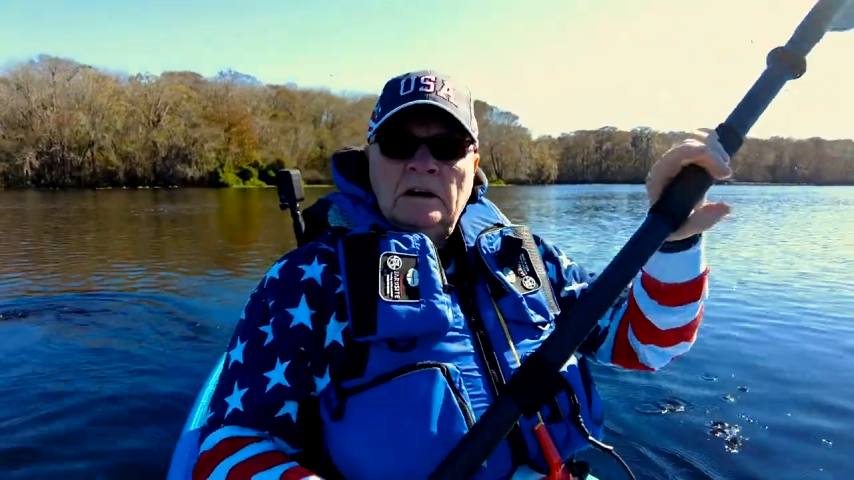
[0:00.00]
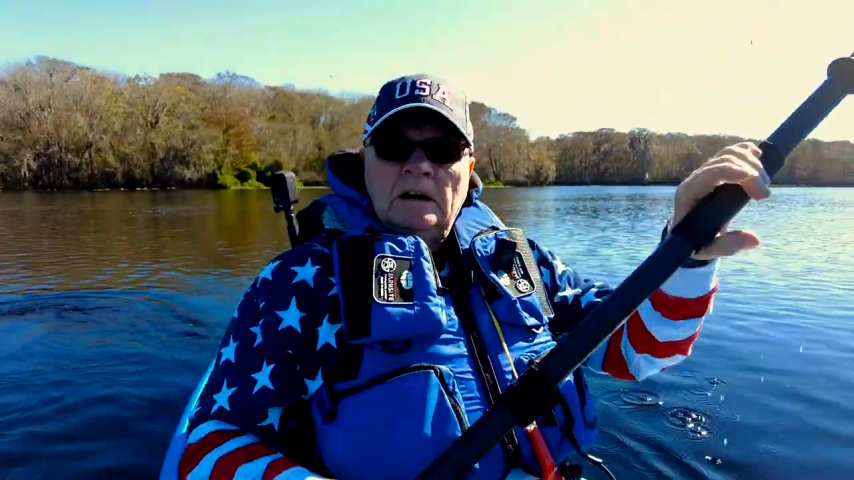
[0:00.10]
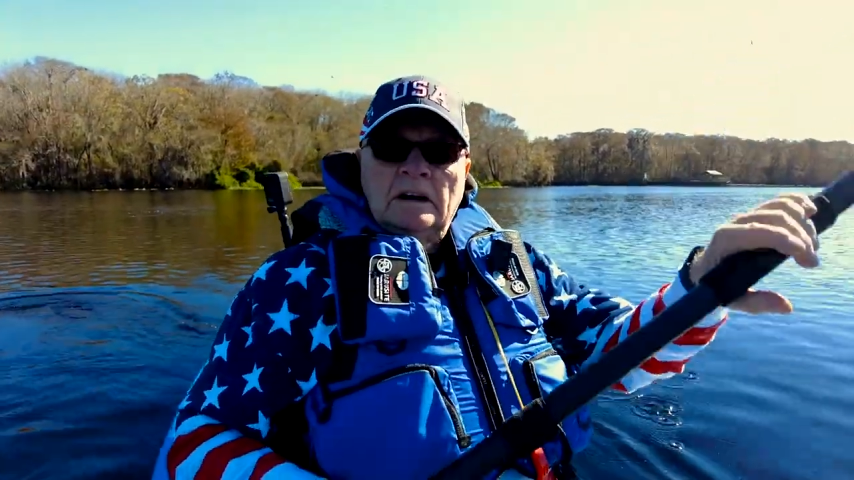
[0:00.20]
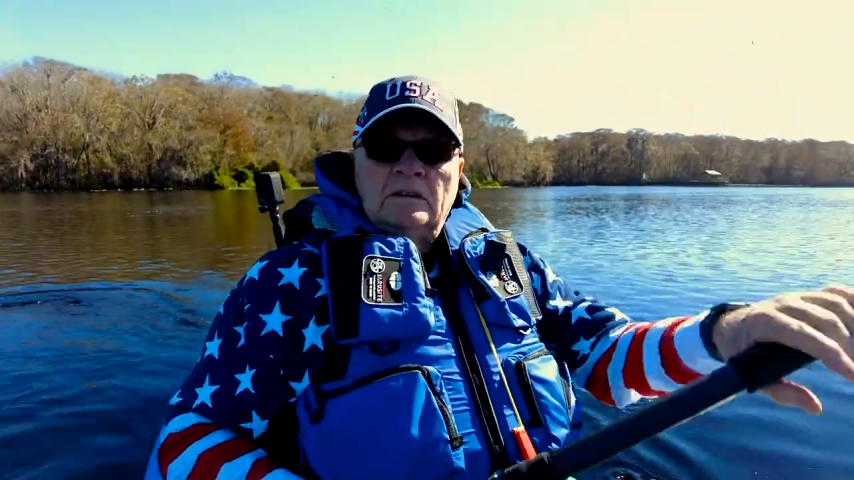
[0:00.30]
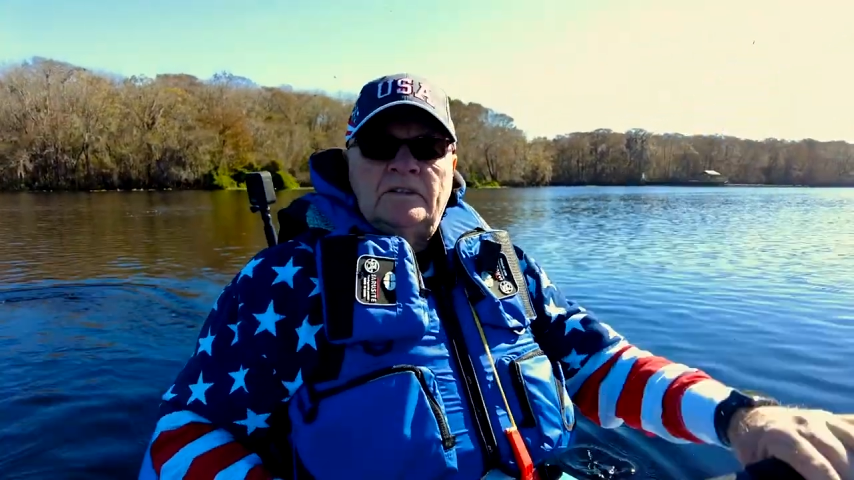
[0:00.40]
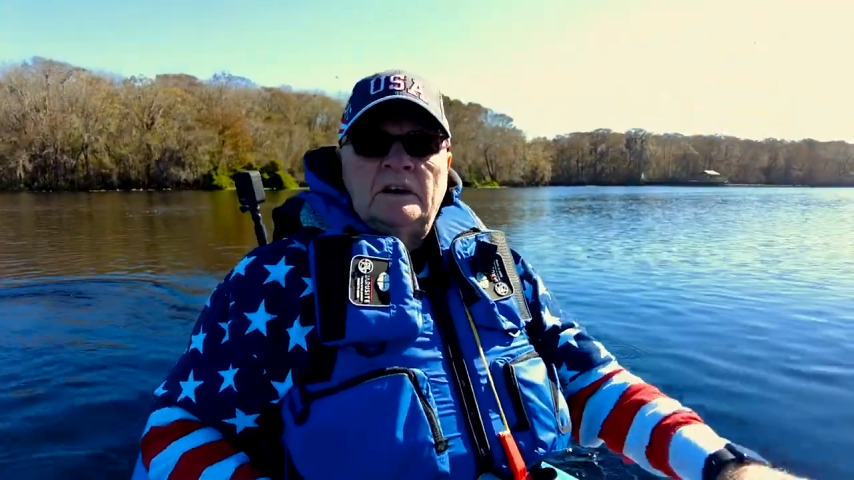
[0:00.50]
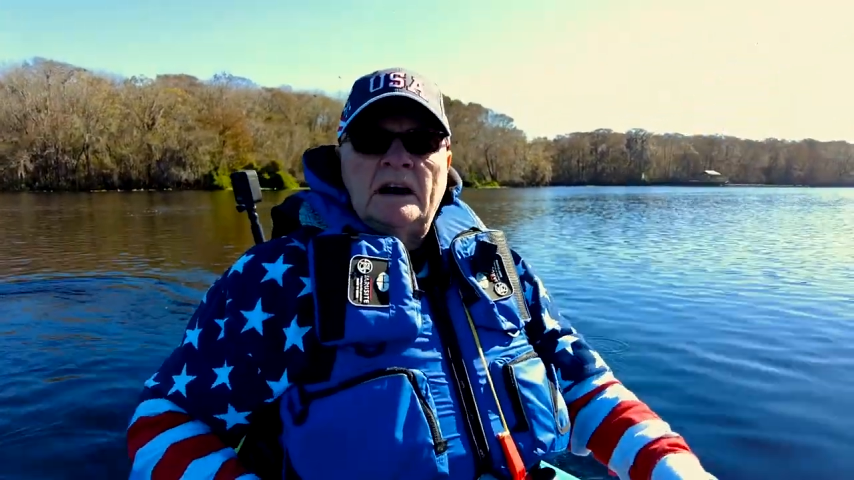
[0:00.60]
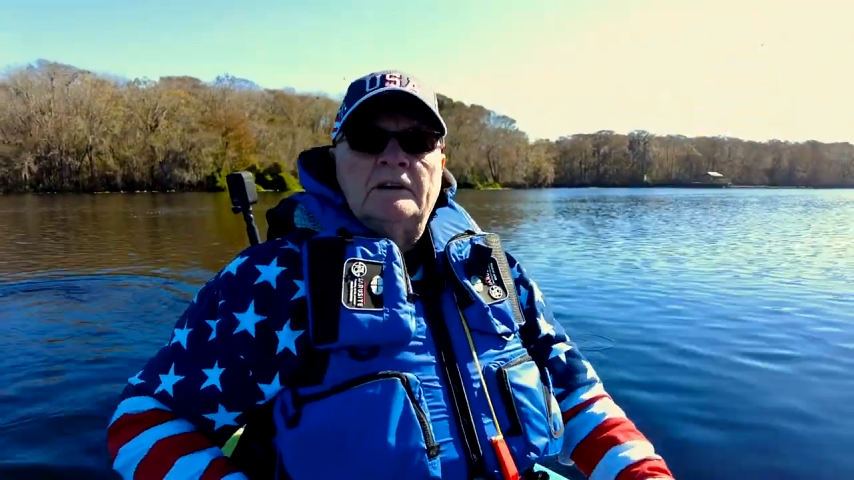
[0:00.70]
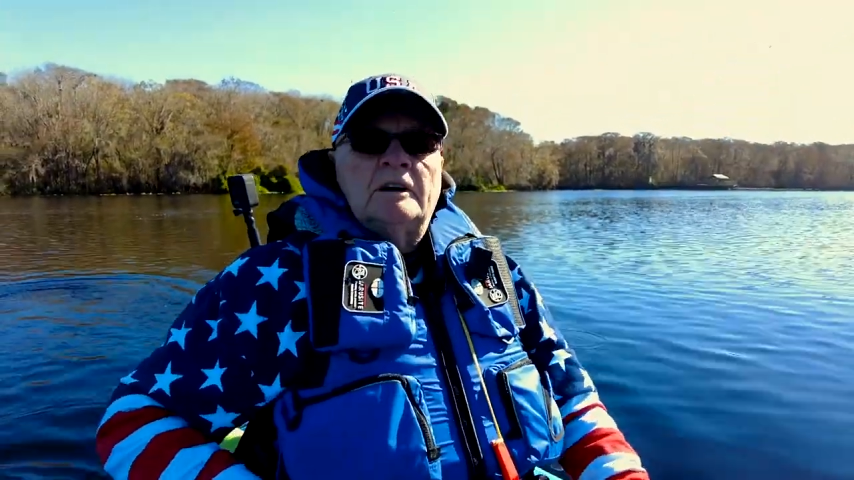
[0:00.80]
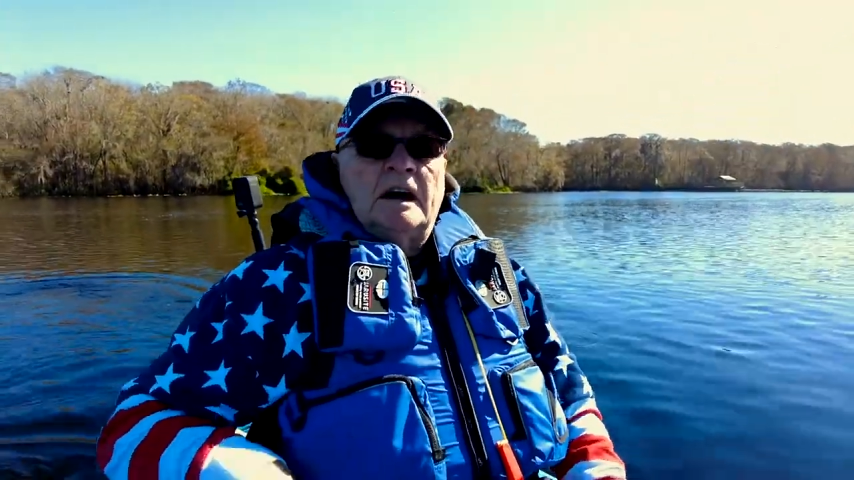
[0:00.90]
and if you
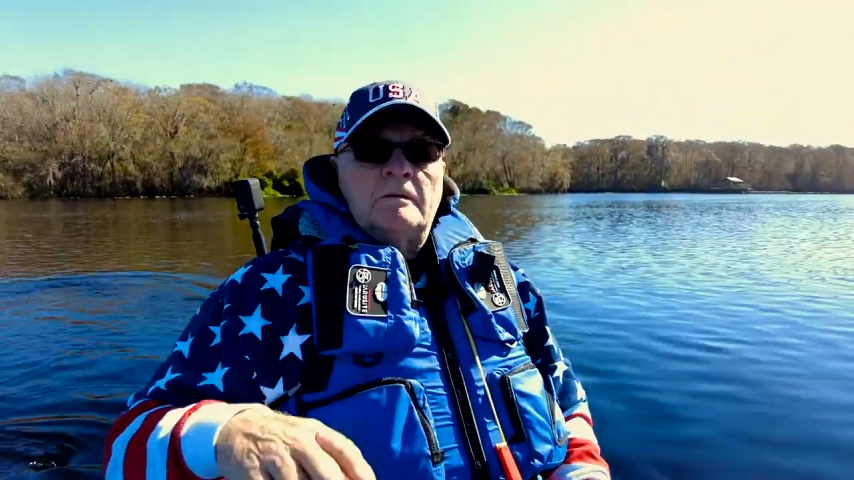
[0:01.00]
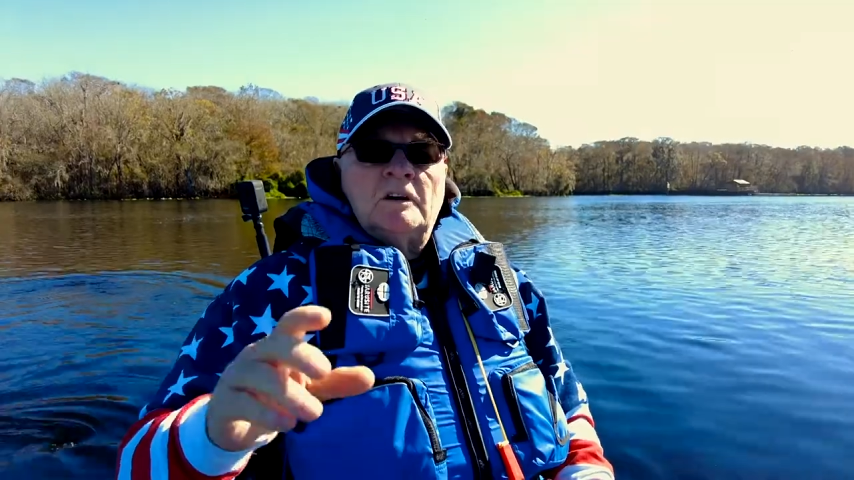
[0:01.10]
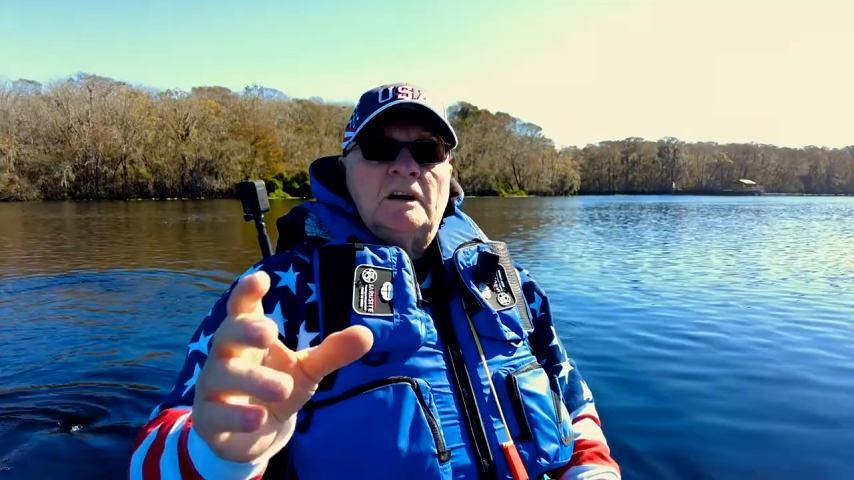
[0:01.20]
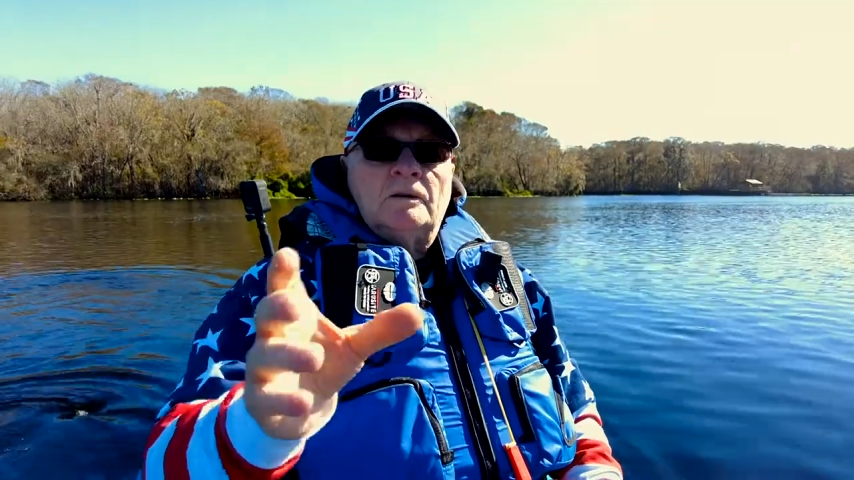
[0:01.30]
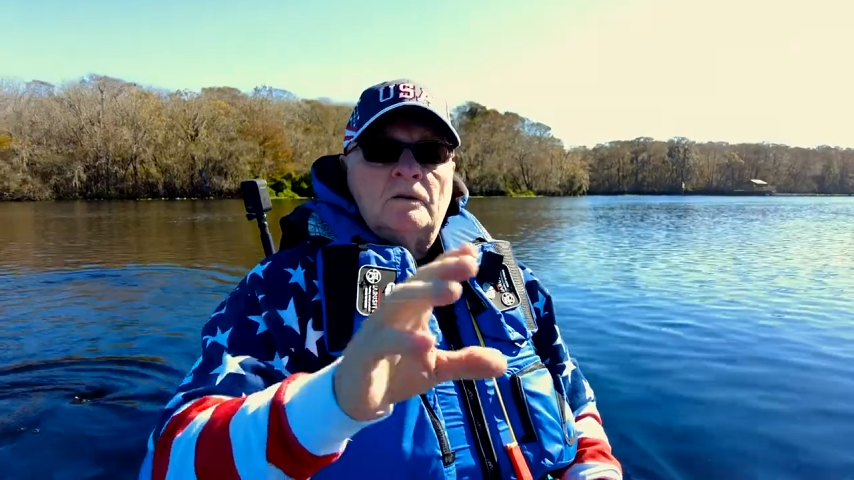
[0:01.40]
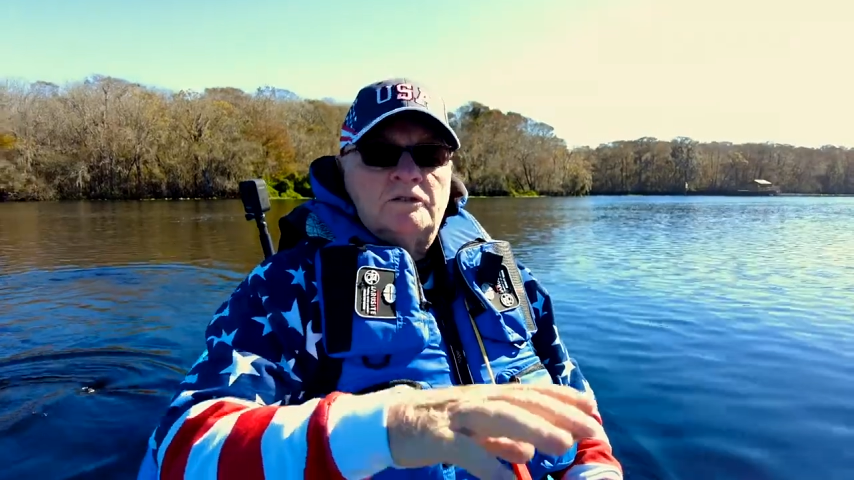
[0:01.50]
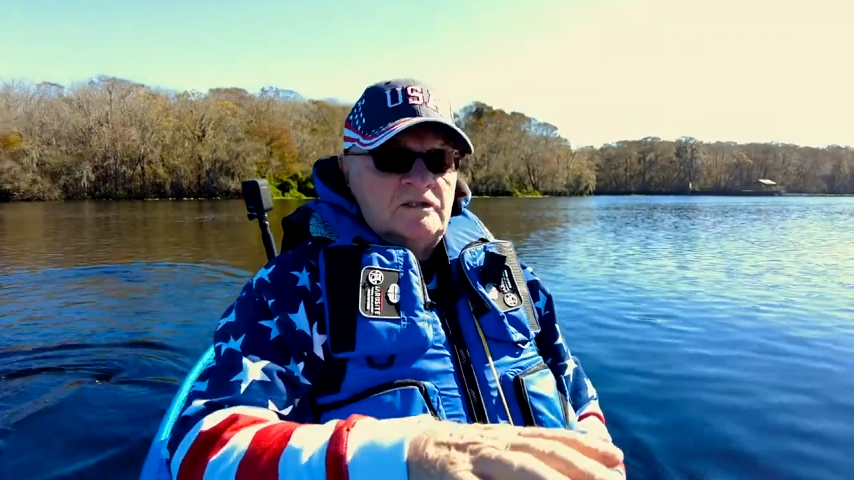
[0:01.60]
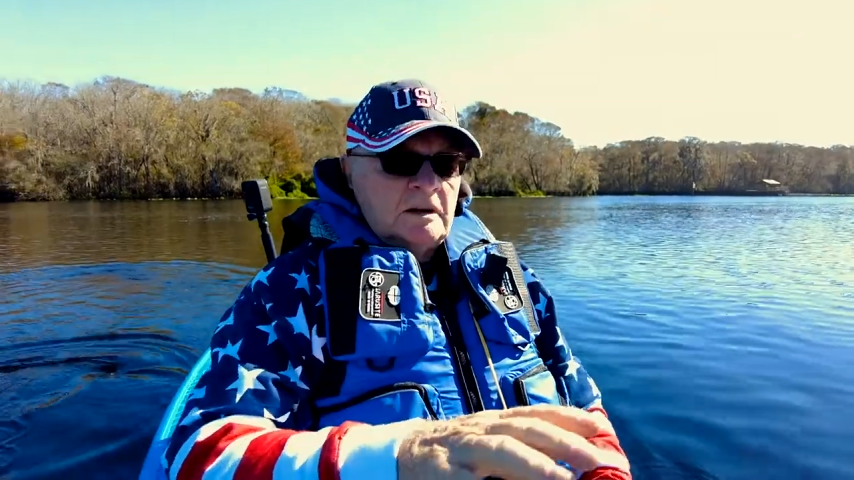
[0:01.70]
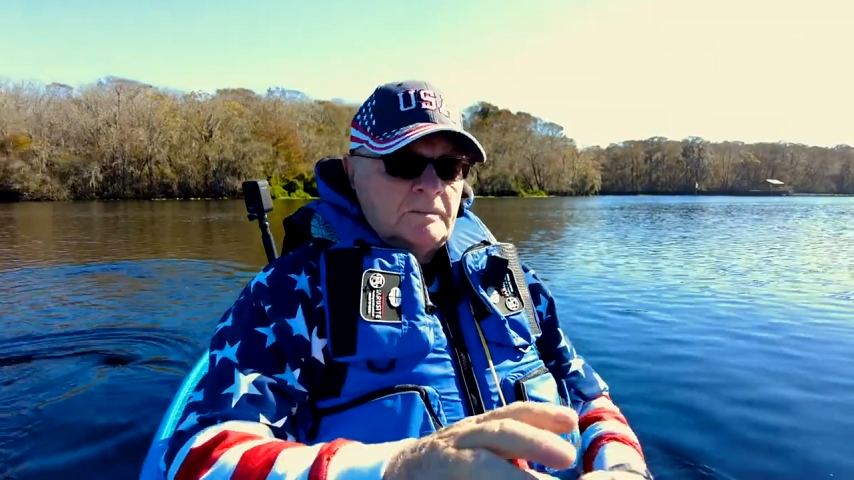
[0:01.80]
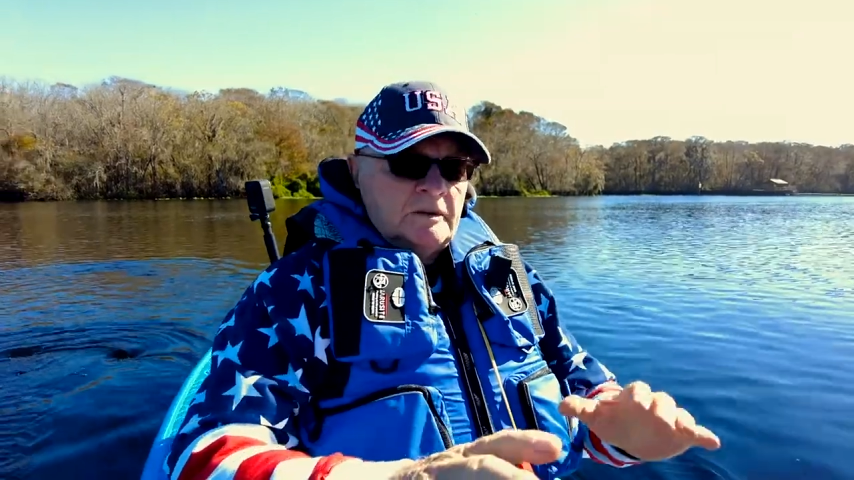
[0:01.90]
got your camera gear all
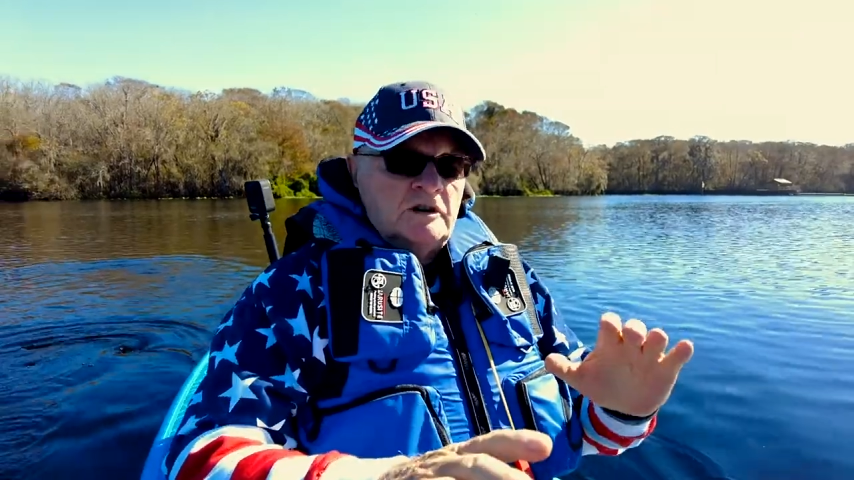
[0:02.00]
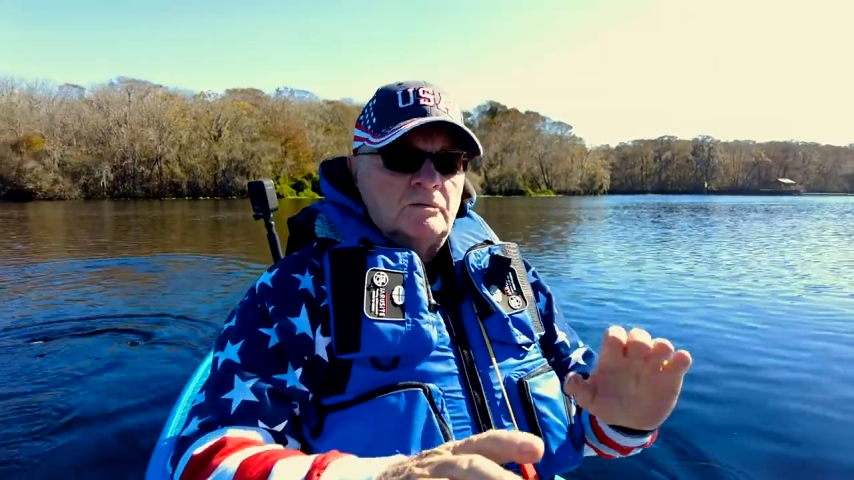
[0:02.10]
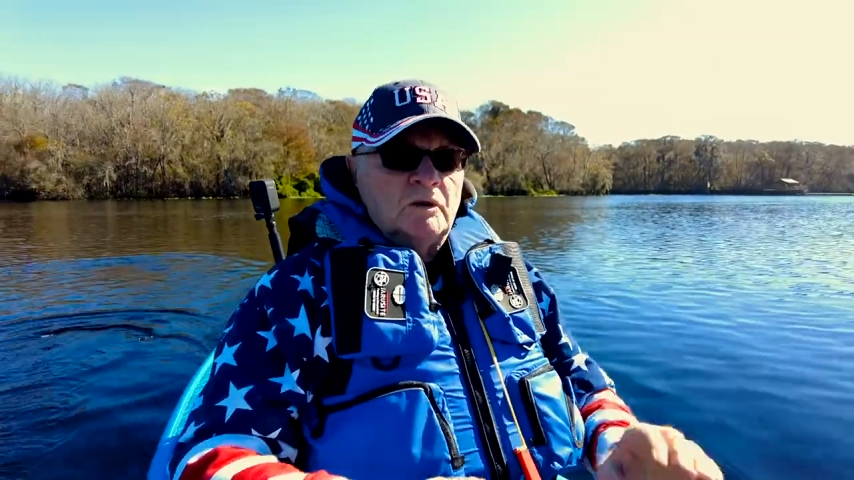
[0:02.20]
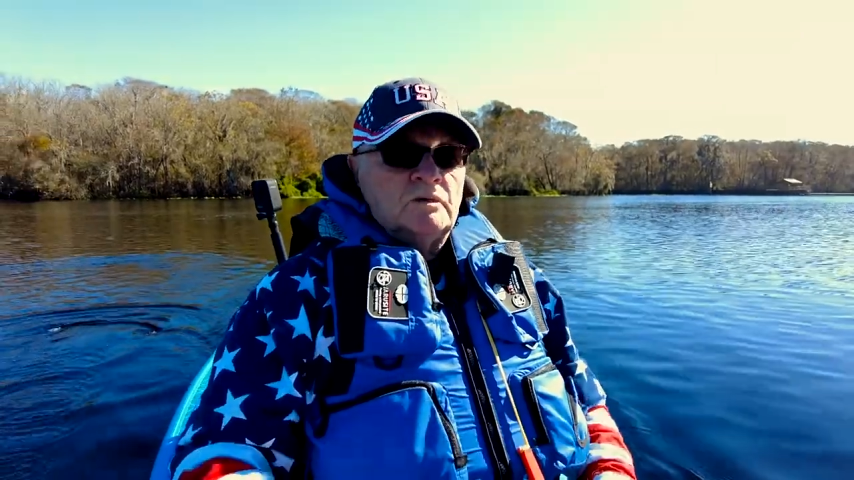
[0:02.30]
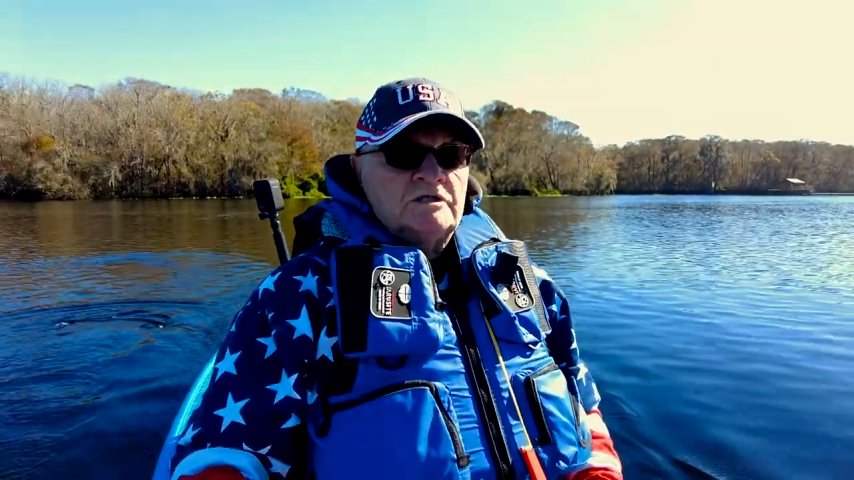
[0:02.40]
set up in your boat and